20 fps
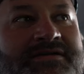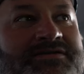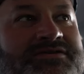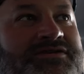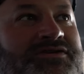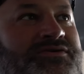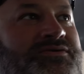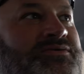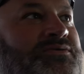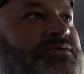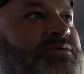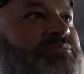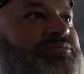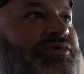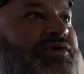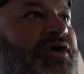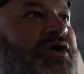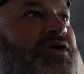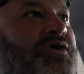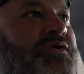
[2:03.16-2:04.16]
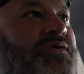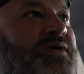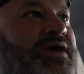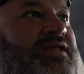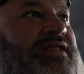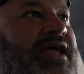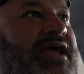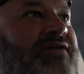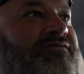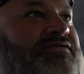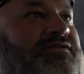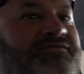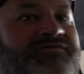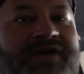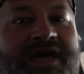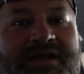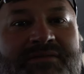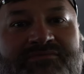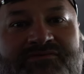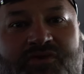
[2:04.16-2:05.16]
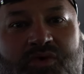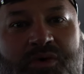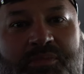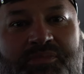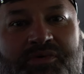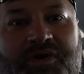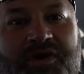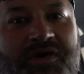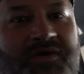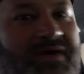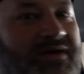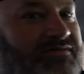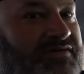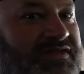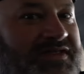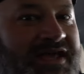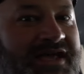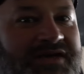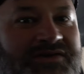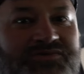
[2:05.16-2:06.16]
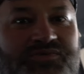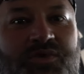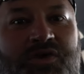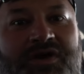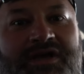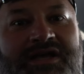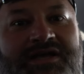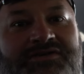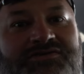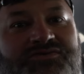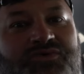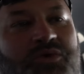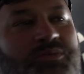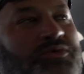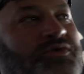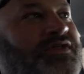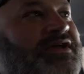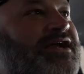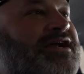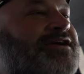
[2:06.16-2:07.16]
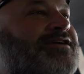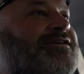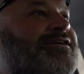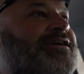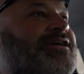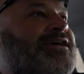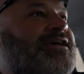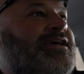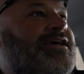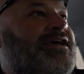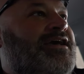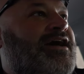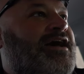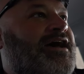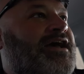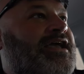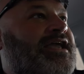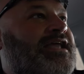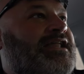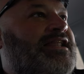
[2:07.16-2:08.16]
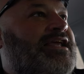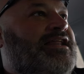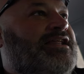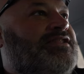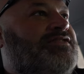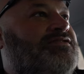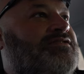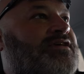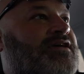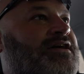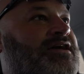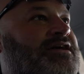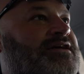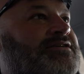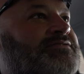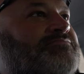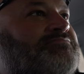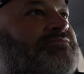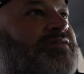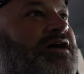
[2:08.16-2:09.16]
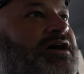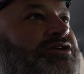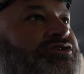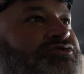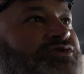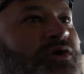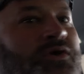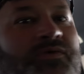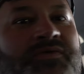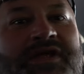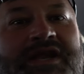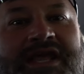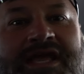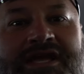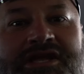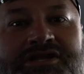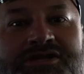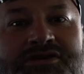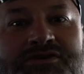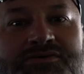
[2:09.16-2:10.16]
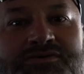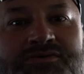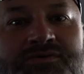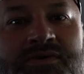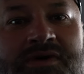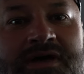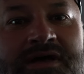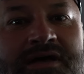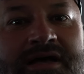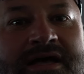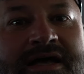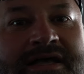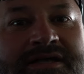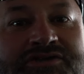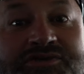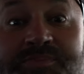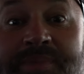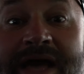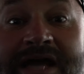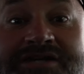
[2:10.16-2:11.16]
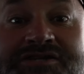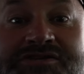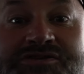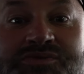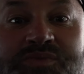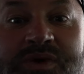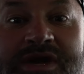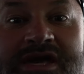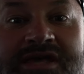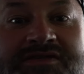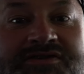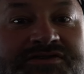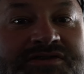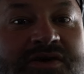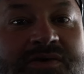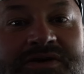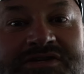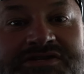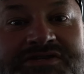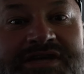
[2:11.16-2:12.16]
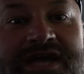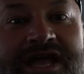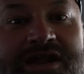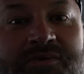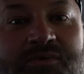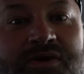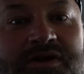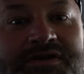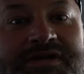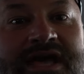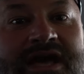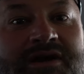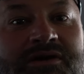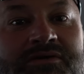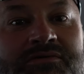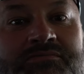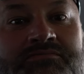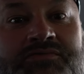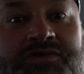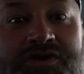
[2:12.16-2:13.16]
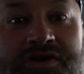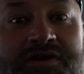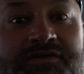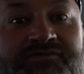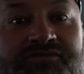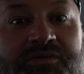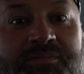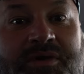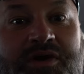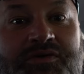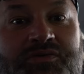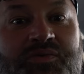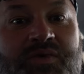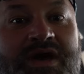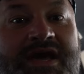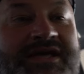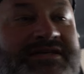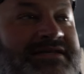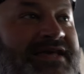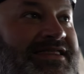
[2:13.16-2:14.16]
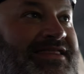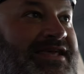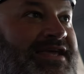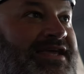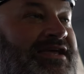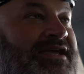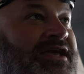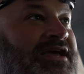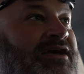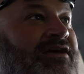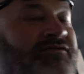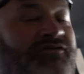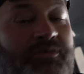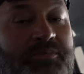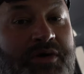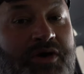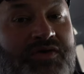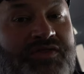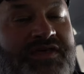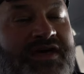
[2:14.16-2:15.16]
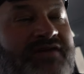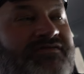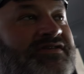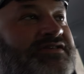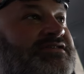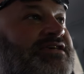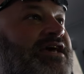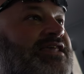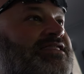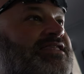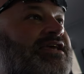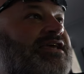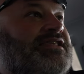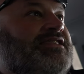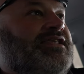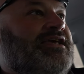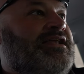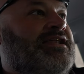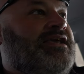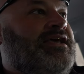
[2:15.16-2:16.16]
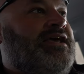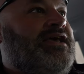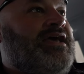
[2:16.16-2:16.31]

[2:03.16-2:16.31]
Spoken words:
2 Pro and have the Phantom 4 Pro. Everything is working as normal there. He needed a drone that he could do inspections with, so it just kind of worked out good for both ways. I think for both of us, I think that